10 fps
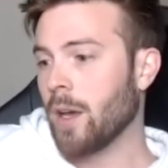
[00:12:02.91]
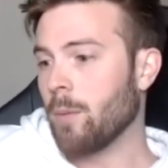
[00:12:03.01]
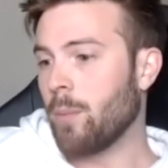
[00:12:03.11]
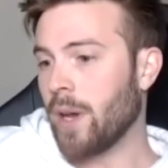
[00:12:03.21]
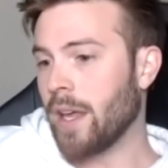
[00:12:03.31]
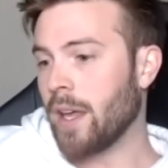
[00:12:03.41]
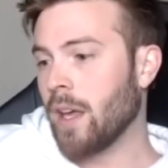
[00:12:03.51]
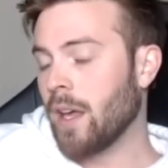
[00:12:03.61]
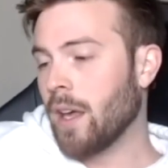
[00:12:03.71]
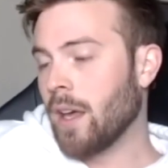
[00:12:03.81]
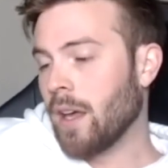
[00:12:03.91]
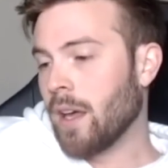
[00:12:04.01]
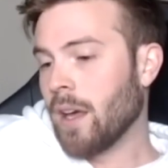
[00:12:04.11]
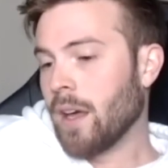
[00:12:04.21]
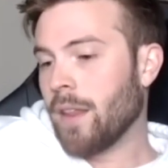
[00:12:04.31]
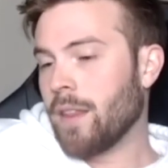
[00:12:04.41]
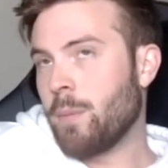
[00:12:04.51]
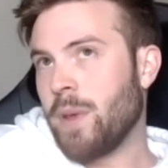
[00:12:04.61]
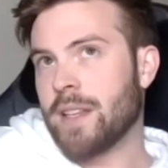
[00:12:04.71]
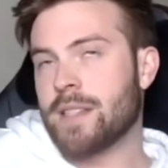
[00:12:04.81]
But the
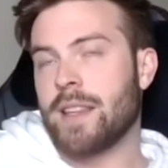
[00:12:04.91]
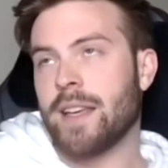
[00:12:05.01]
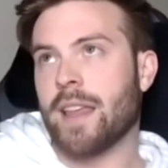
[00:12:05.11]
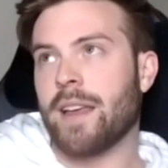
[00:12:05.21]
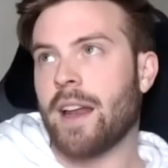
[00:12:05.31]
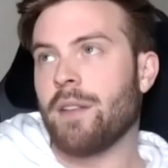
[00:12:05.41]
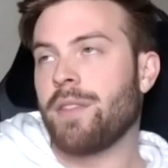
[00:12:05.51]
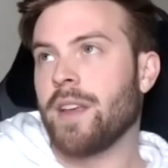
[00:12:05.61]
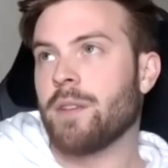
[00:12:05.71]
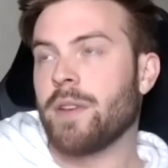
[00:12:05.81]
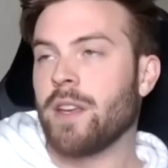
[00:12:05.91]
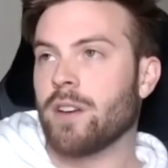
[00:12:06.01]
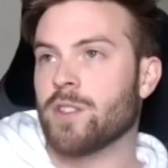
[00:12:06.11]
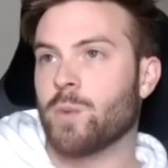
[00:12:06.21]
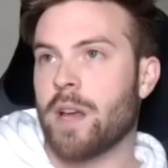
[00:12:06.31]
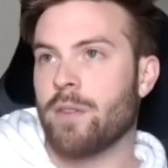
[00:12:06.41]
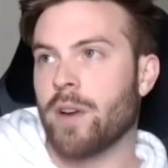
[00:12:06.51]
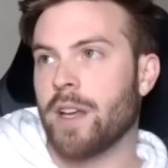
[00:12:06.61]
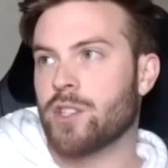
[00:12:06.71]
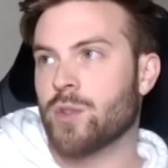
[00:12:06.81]
biggest thing I can kind of think of here is whenever
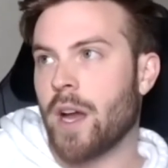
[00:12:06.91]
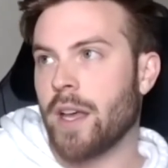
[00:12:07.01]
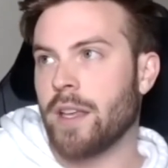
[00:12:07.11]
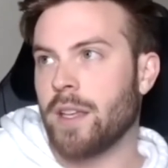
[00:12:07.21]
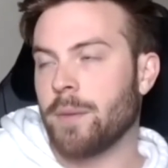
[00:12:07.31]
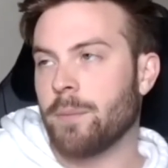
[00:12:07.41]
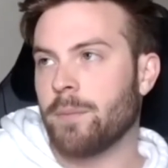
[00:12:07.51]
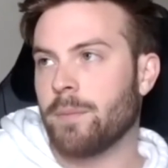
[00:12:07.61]
I try and